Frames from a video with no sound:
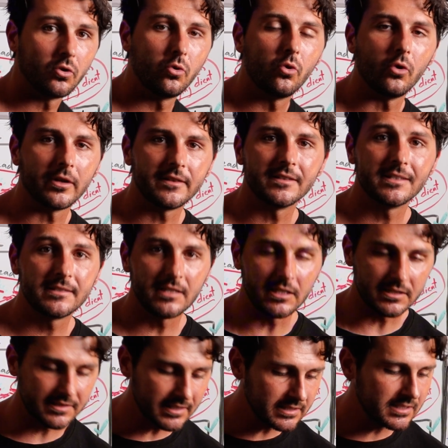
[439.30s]
Cool, like this is the
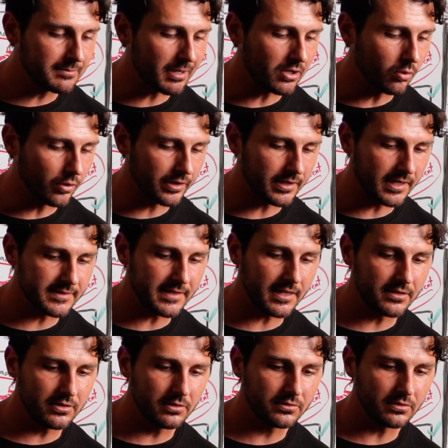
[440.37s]
system I organize that
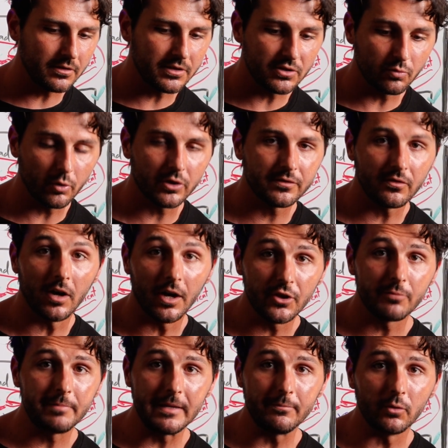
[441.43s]
into so that this works for other
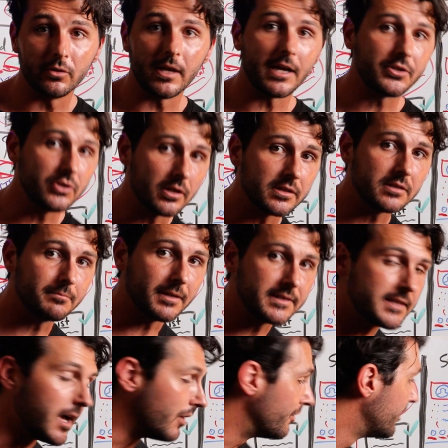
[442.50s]
people, not just
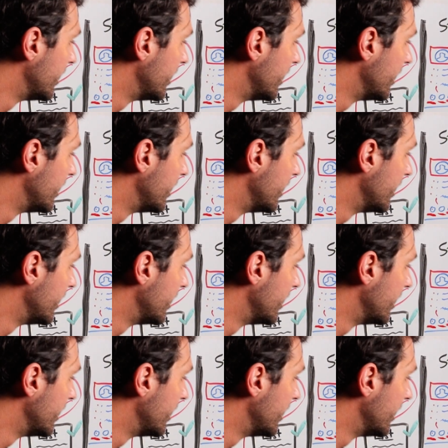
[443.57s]
myself.